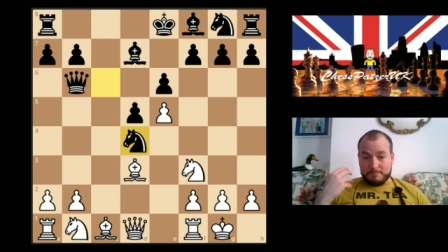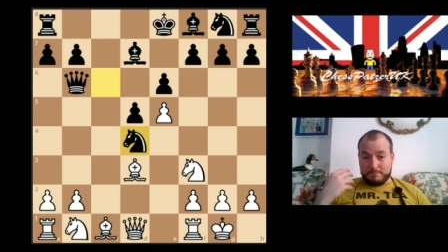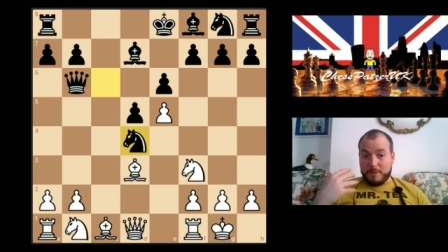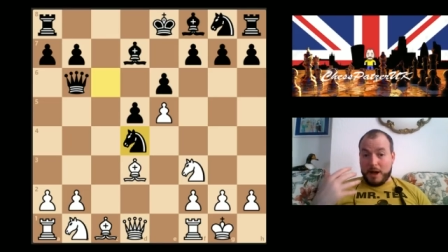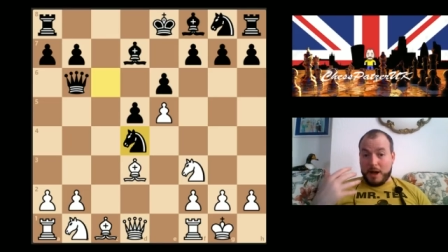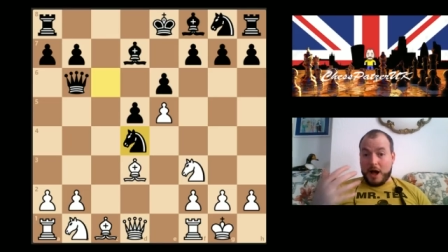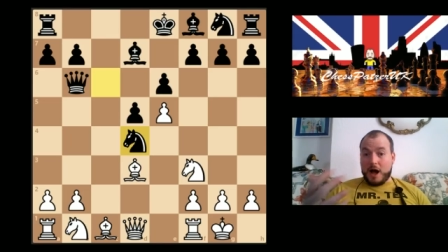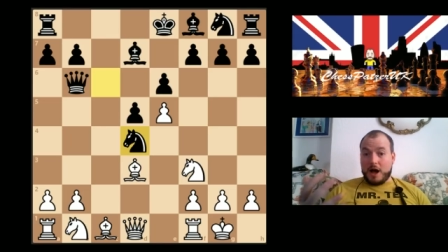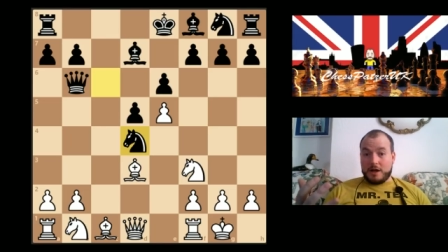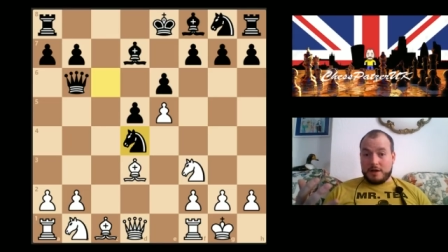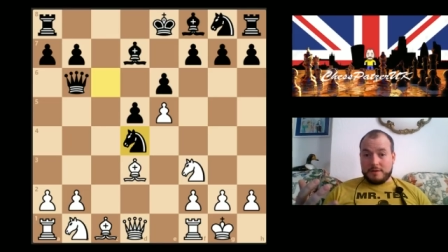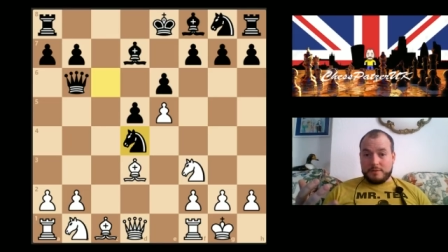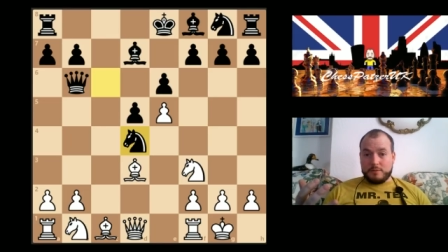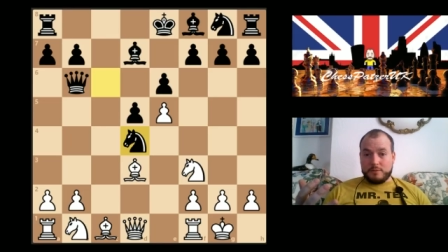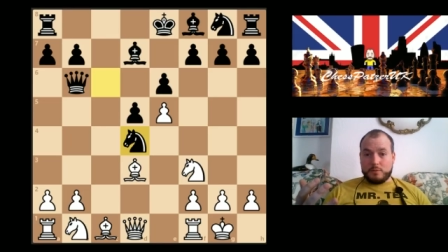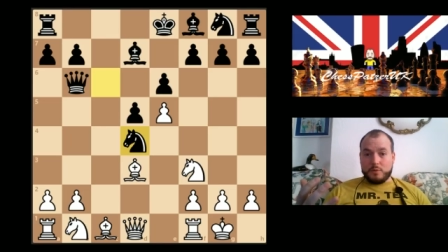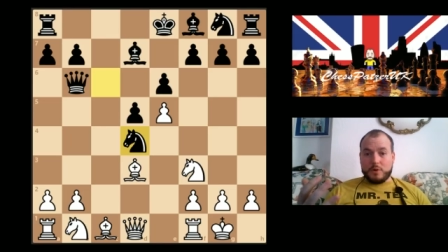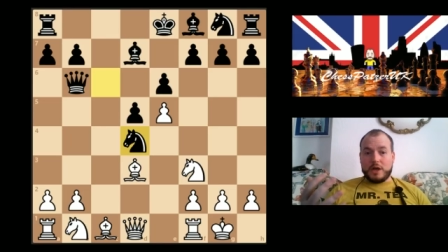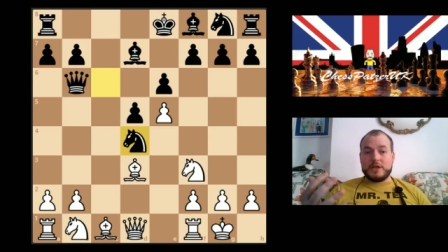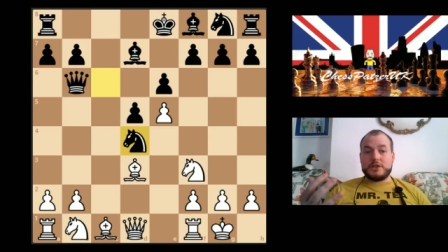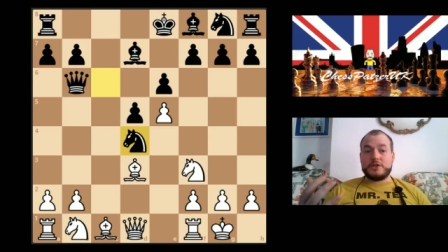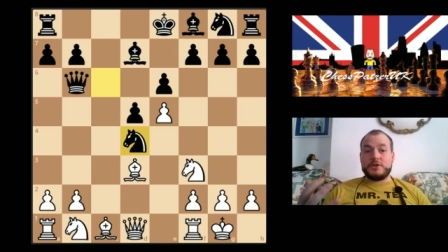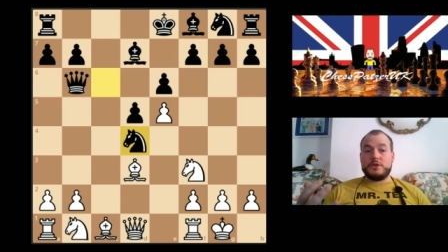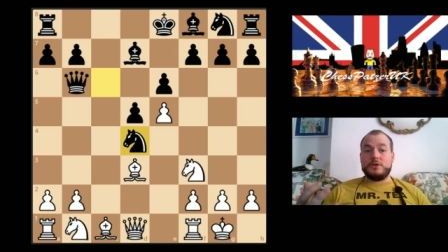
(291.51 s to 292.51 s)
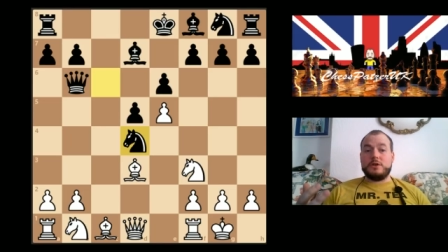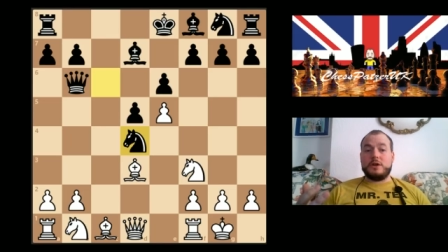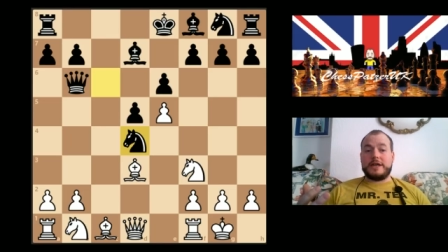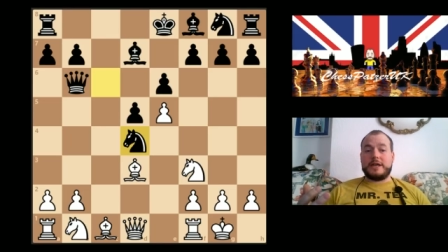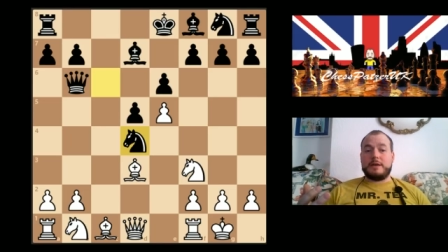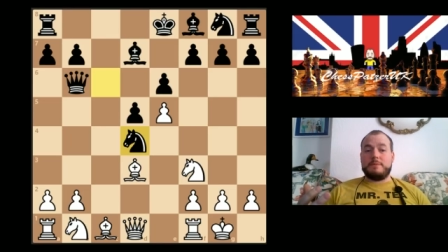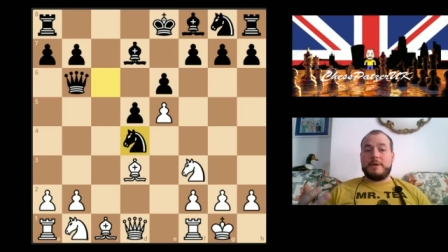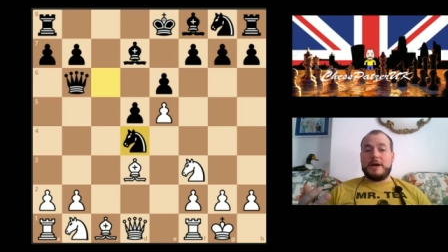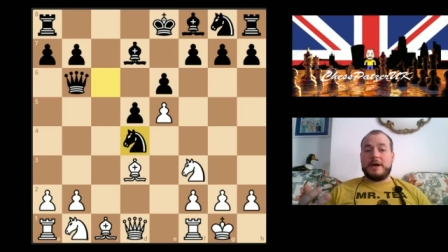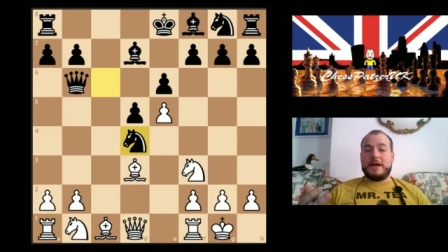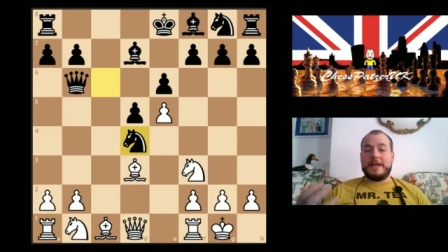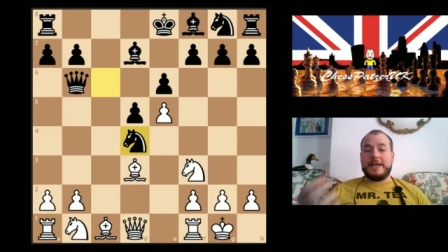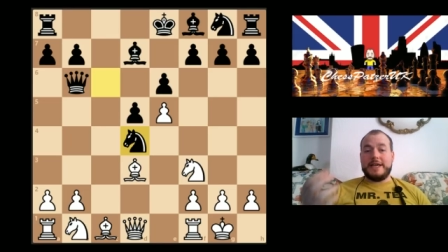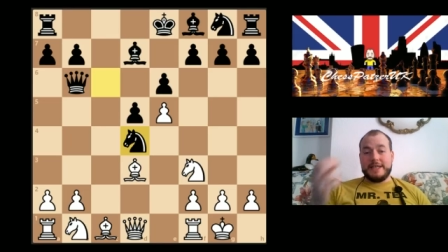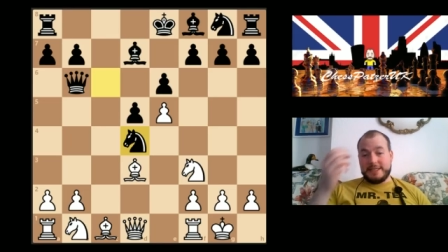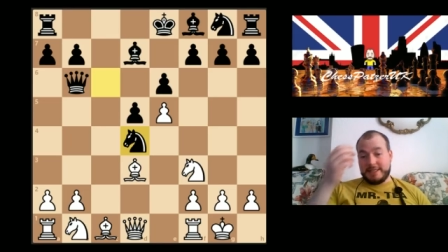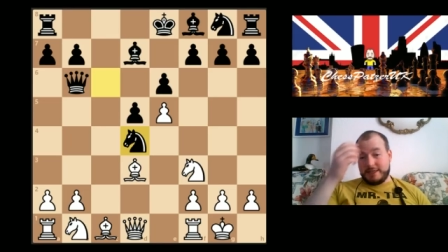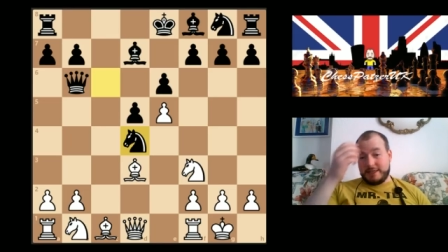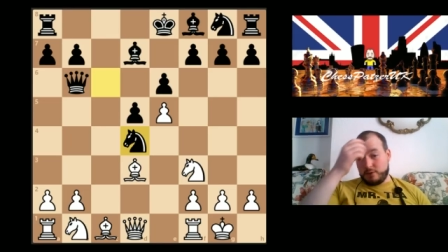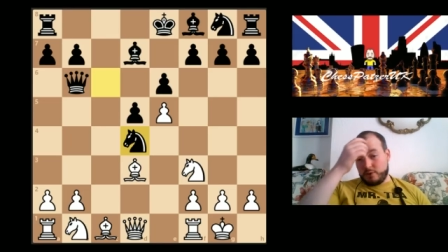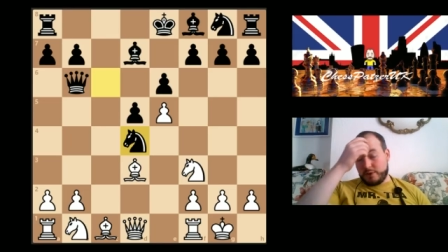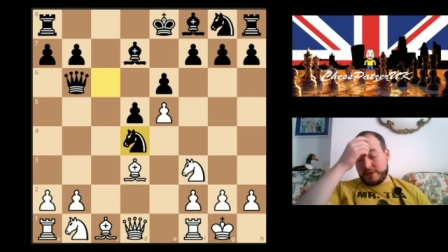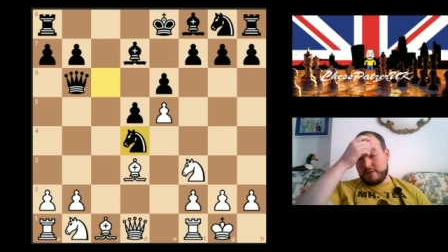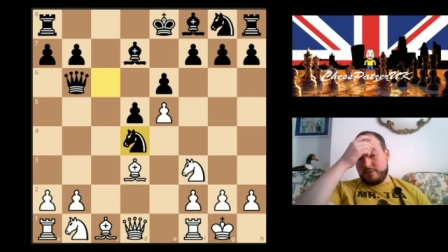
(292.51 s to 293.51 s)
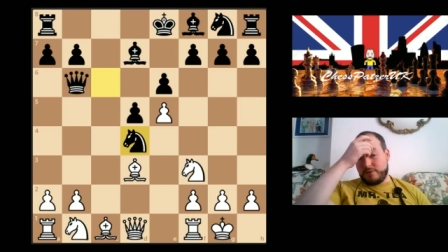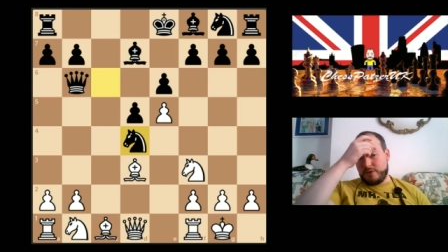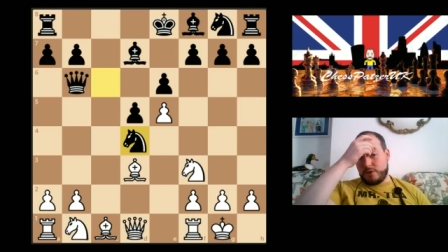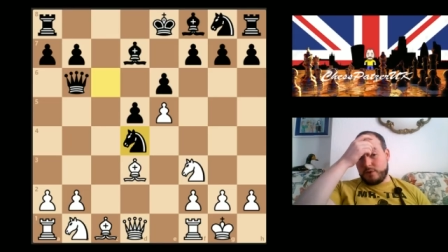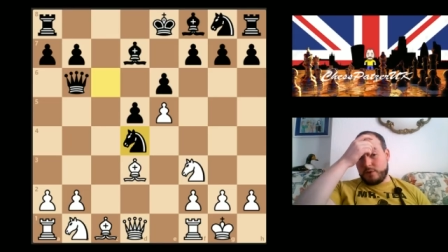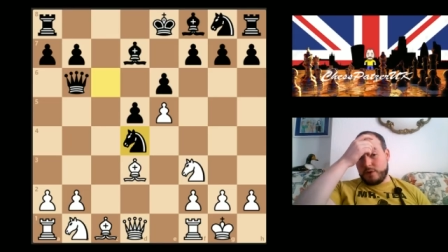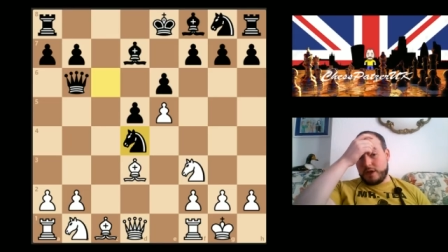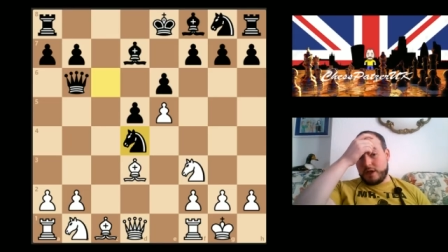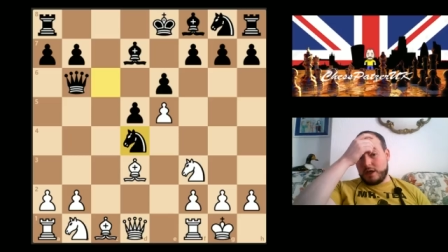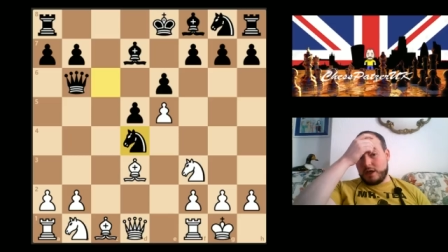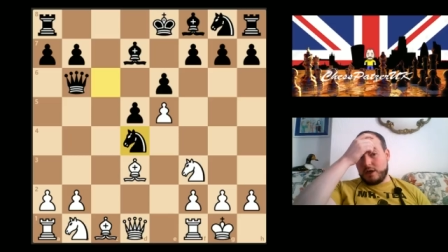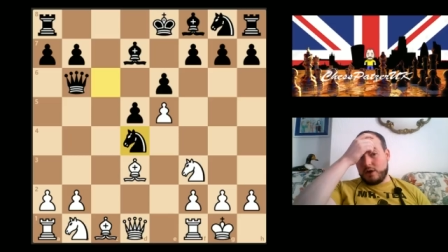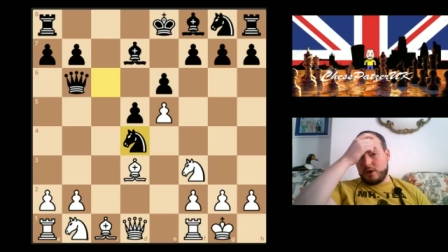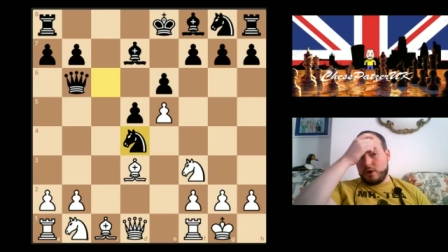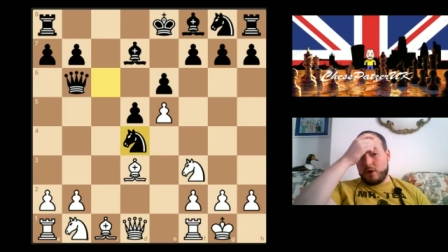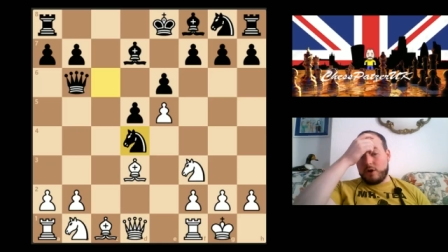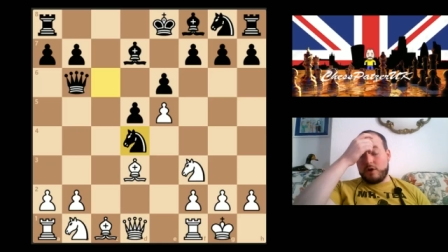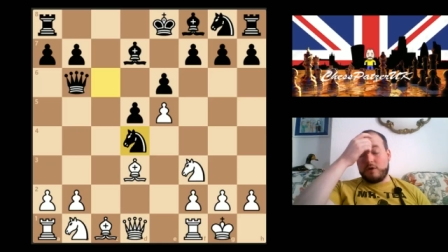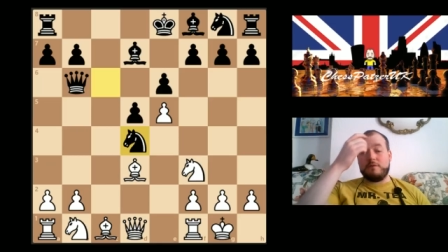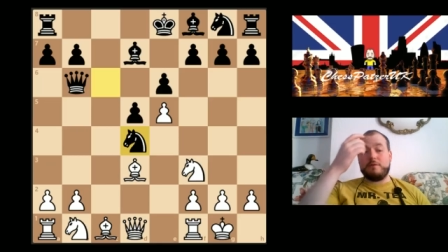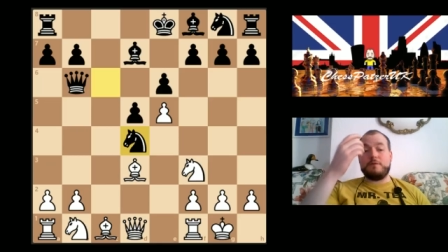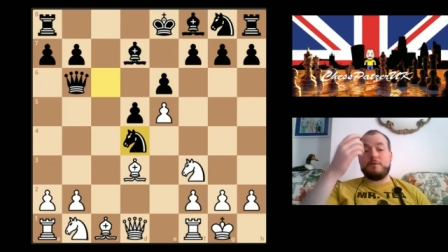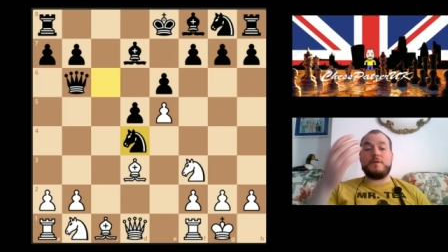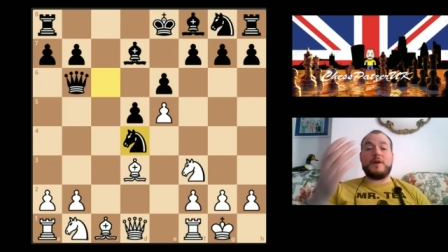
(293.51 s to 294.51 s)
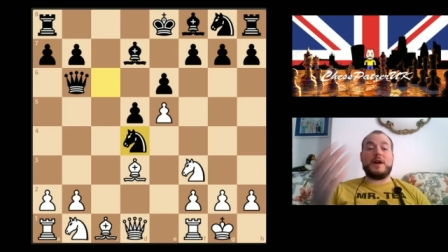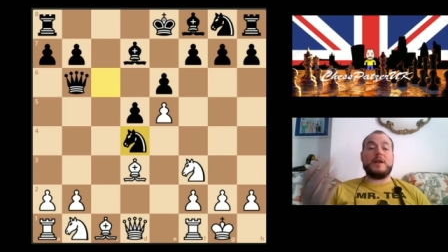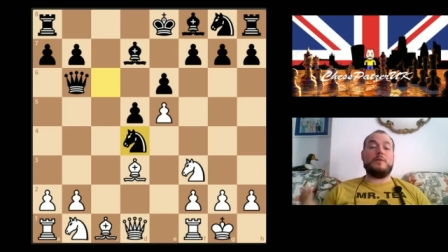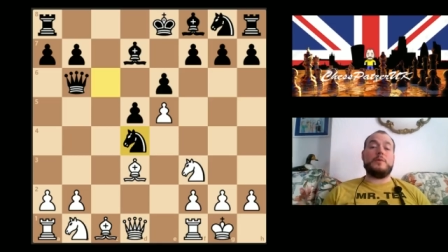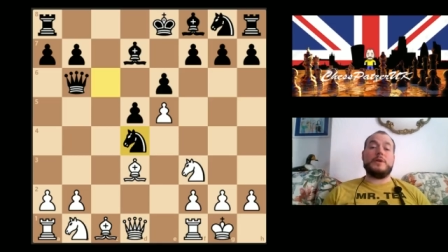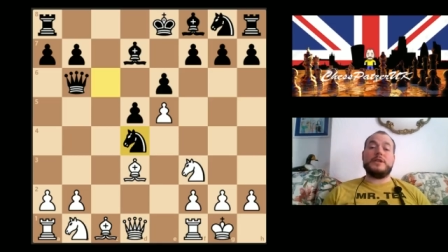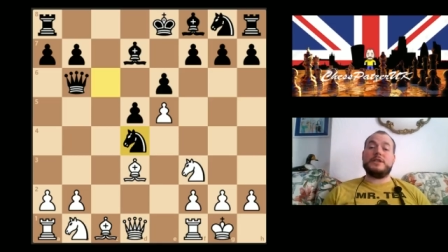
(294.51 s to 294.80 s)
But what I do like about it is it will give you a lot of fun,